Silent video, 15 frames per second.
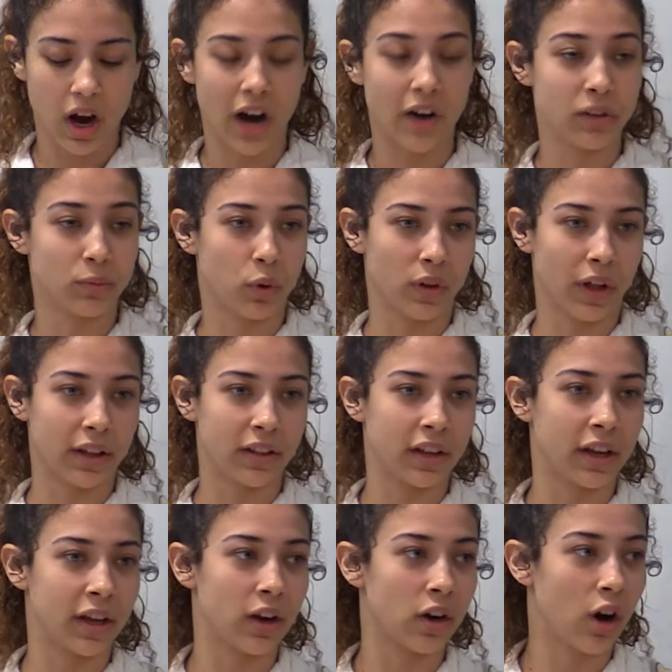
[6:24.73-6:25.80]
I was more
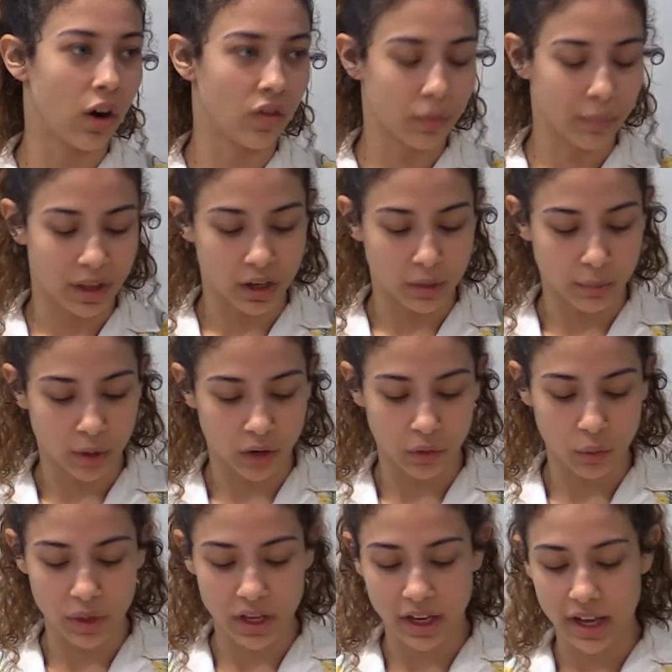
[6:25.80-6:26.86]
likely to get a call from them on
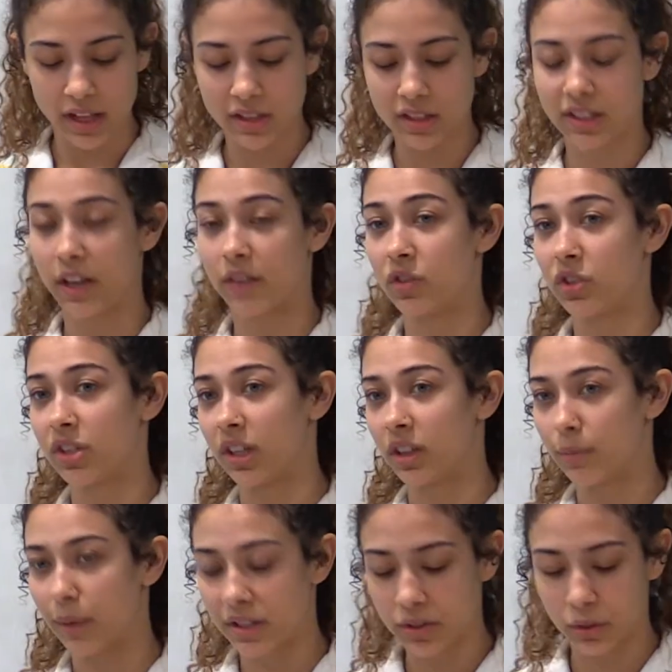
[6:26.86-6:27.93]
the weekends instead of just
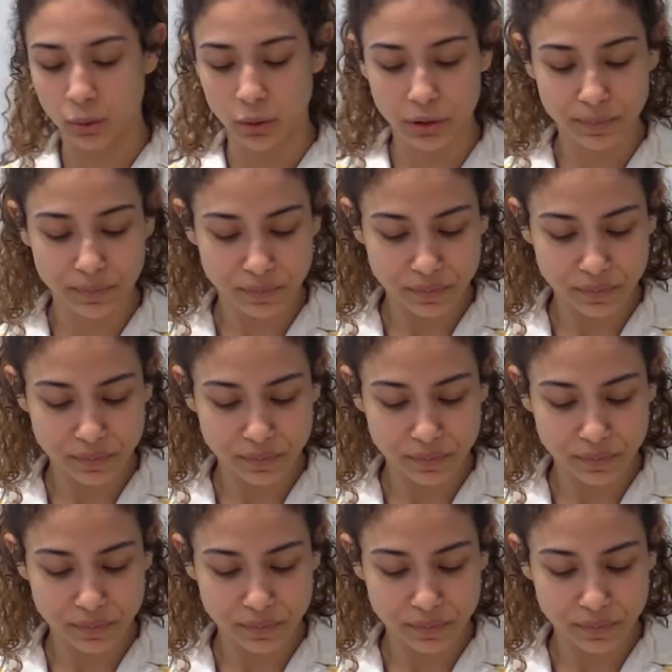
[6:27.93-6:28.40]
seeing them at school.